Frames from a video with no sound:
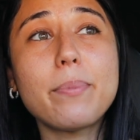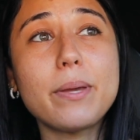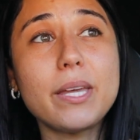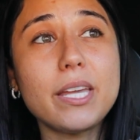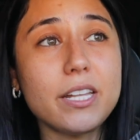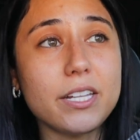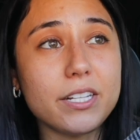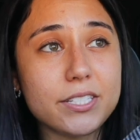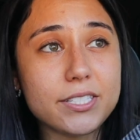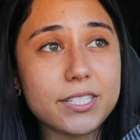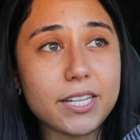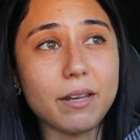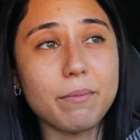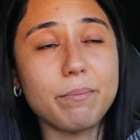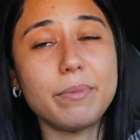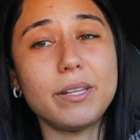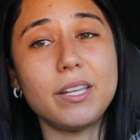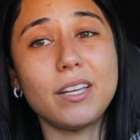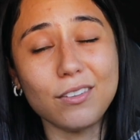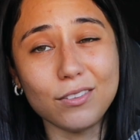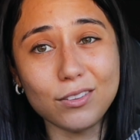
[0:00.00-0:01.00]
peace
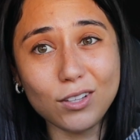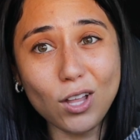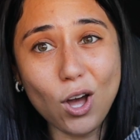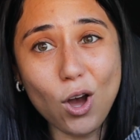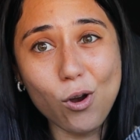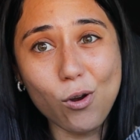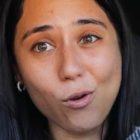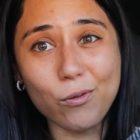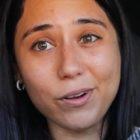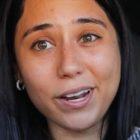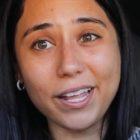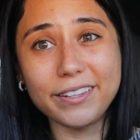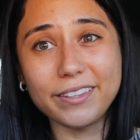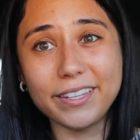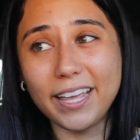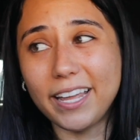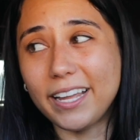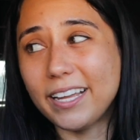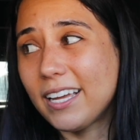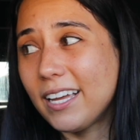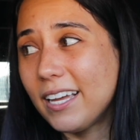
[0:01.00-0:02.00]
and being alone and
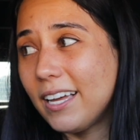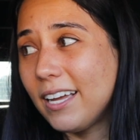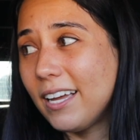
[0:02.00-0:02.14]
like